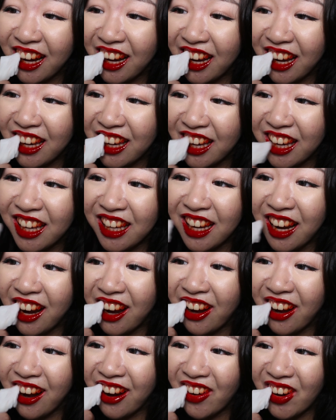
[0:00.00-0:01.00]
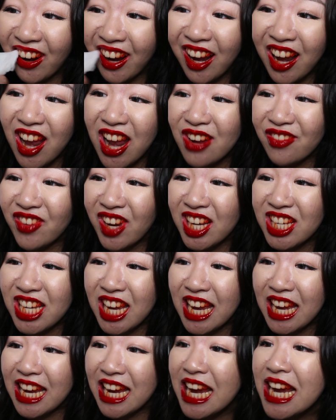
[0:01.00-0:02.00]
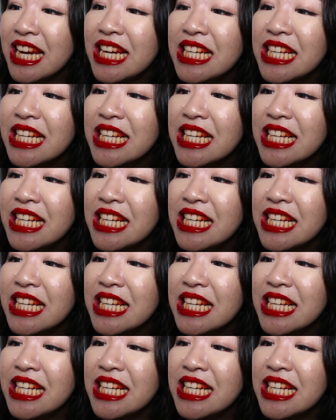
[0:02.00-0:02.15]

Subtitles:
This is so messy.